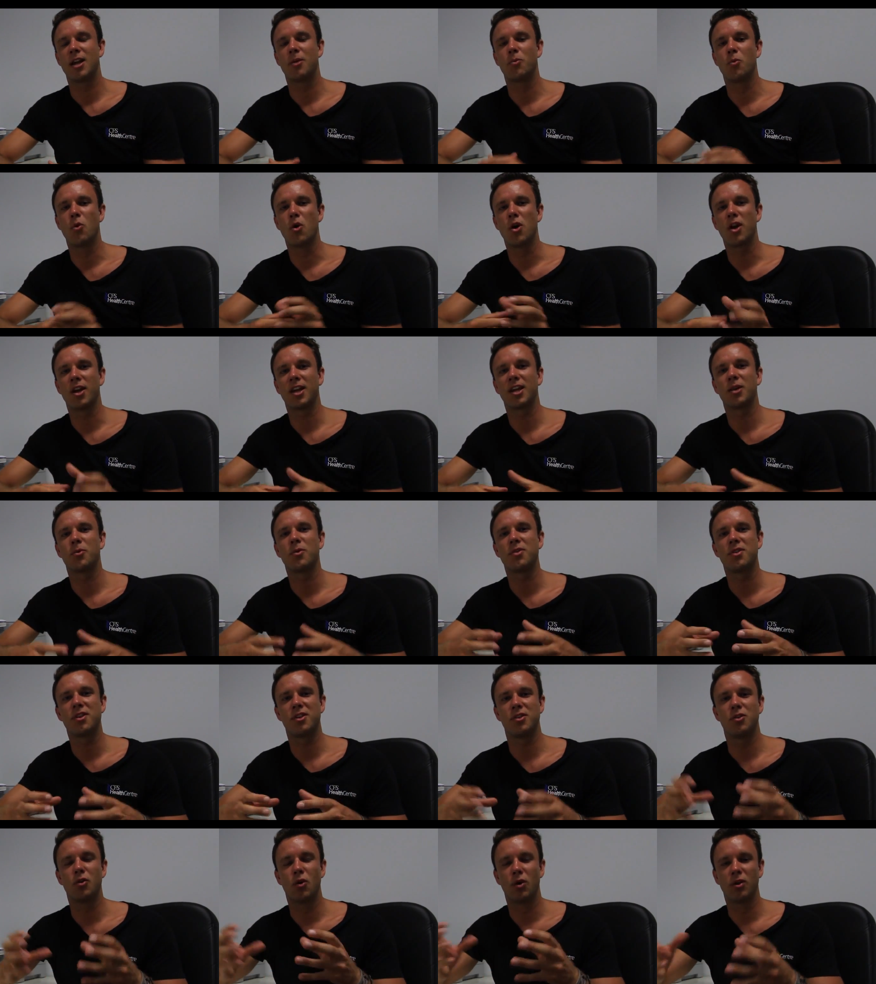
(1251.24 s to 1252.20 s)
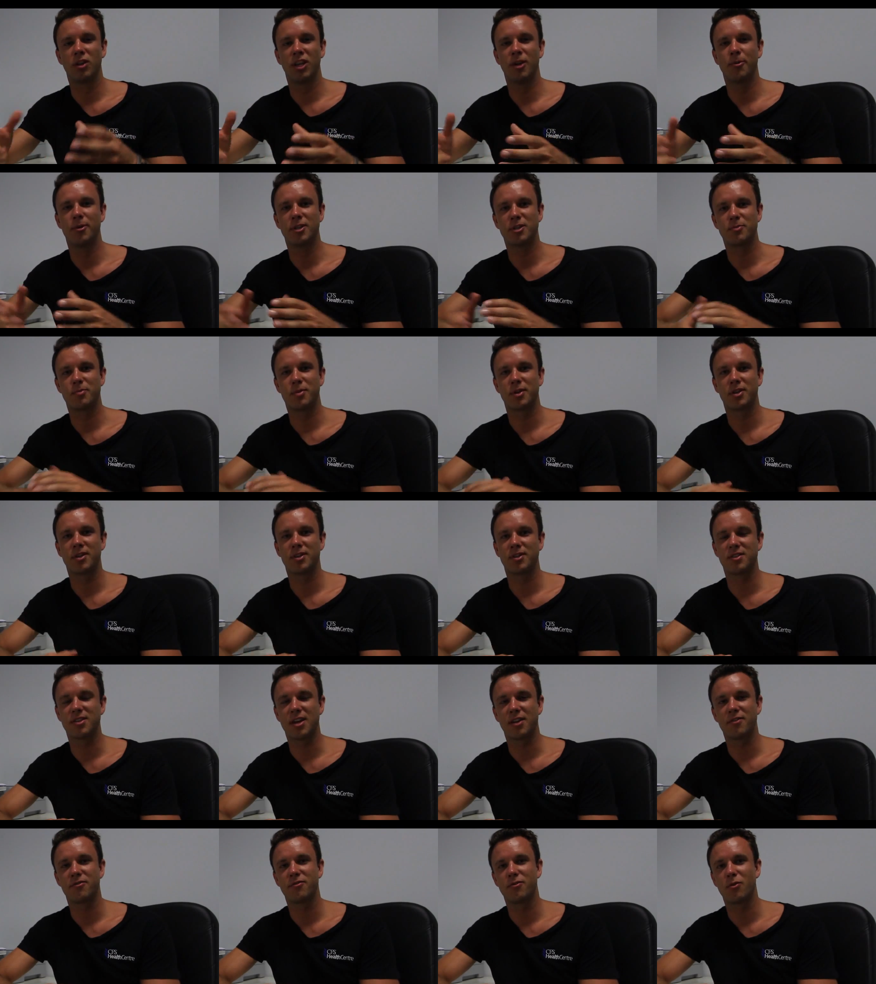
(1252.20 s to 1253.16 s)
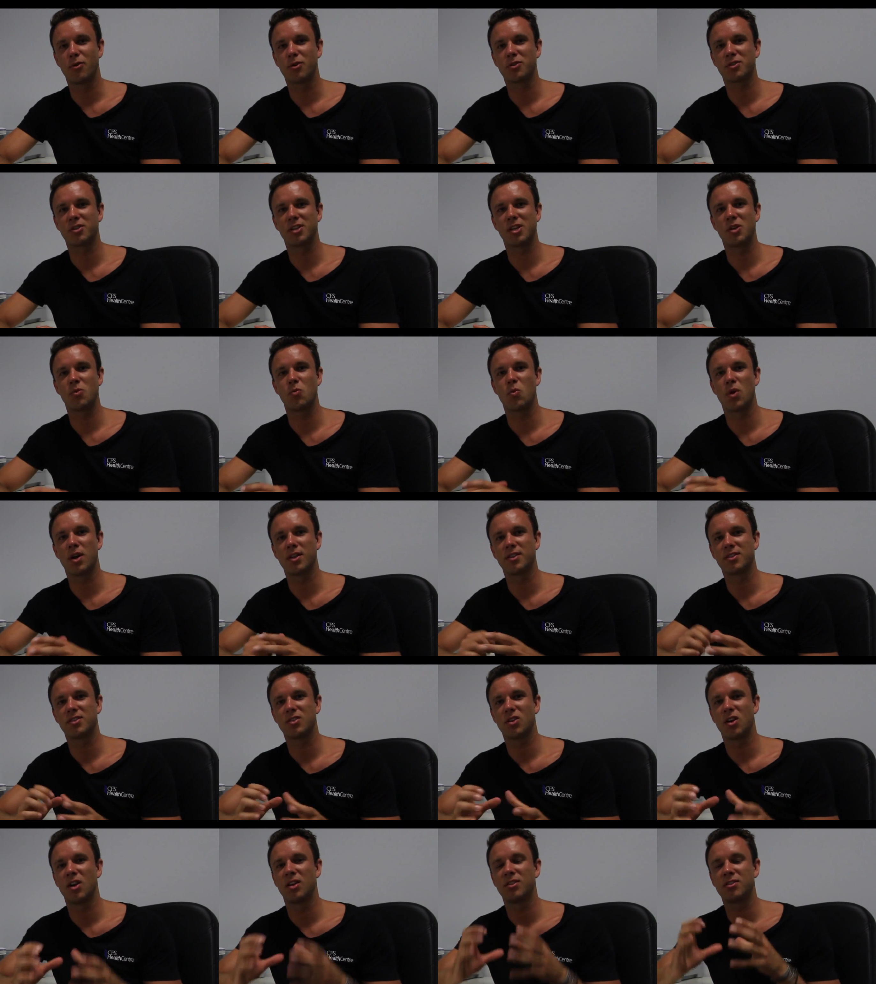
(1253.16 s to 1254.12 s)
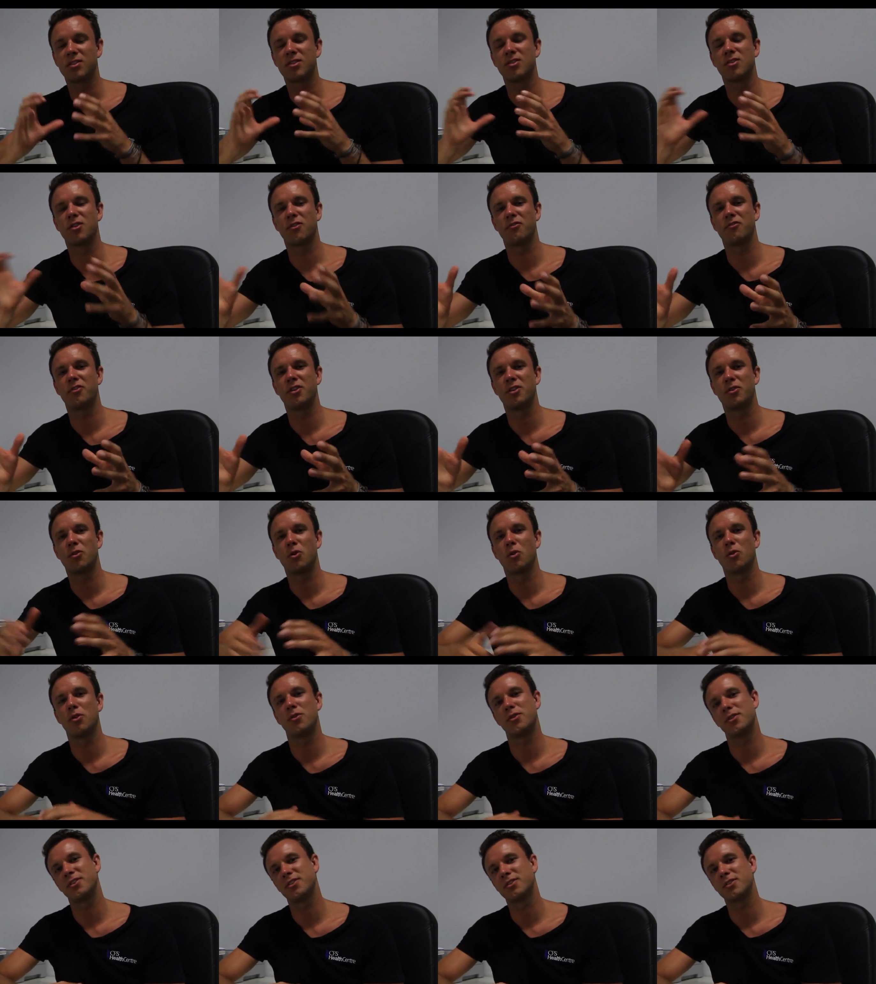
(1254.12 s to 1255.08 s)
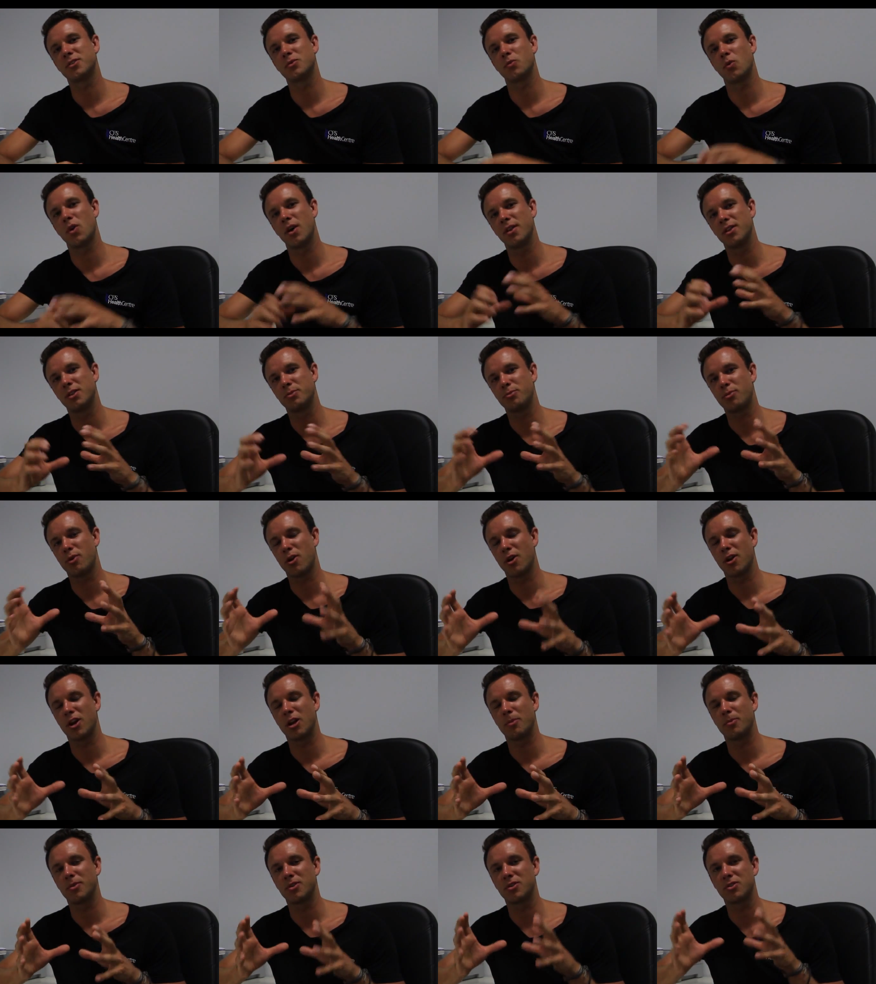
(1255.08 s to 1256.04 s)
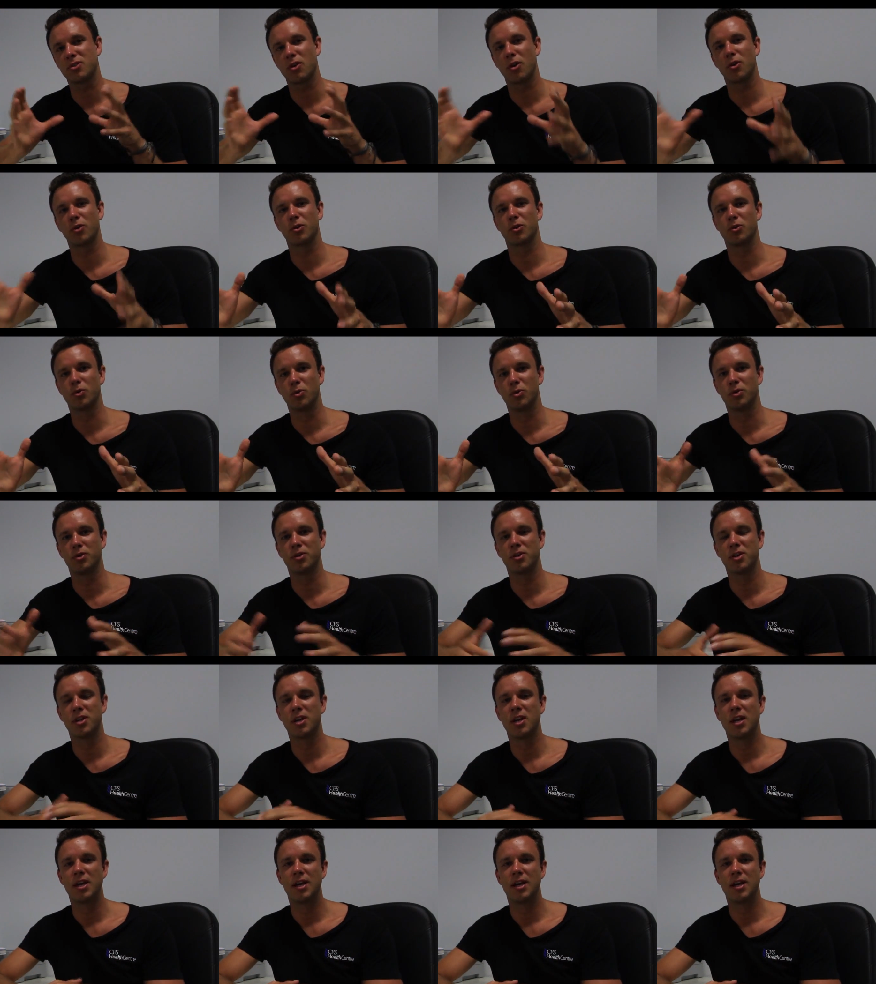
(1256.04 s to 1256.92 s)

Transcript: working within your limits, because unfortunately one size does not fit all, and this is why this program is so good.